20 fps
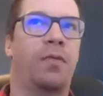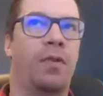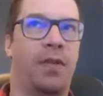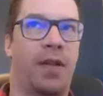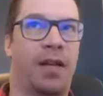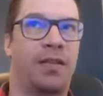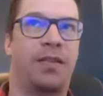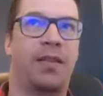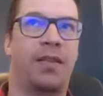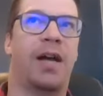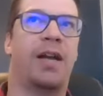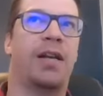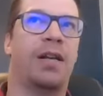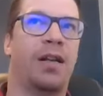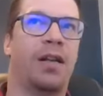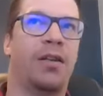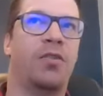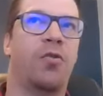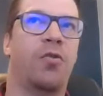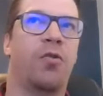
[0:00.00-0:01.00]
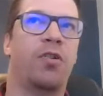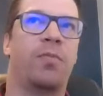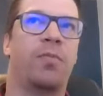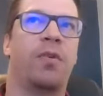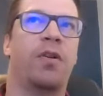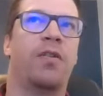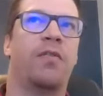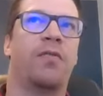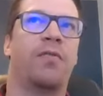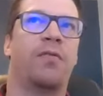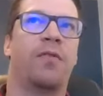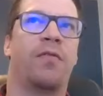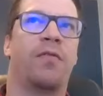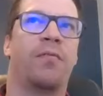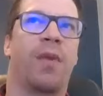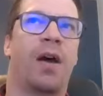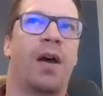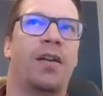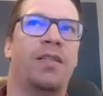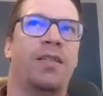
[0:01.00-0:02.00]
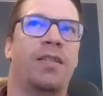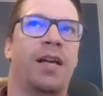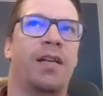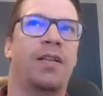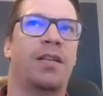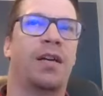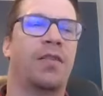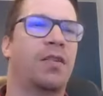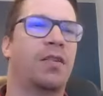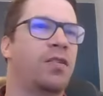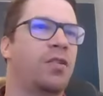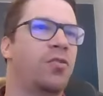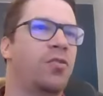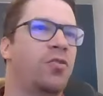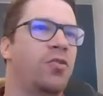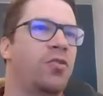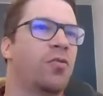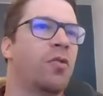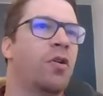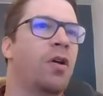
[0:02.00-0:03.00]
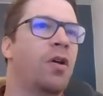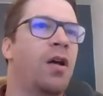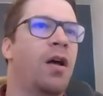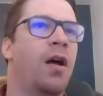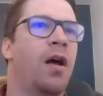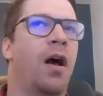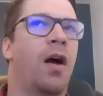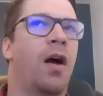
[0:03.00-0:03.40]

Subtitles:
that's not an endorsement of my stance on this issue.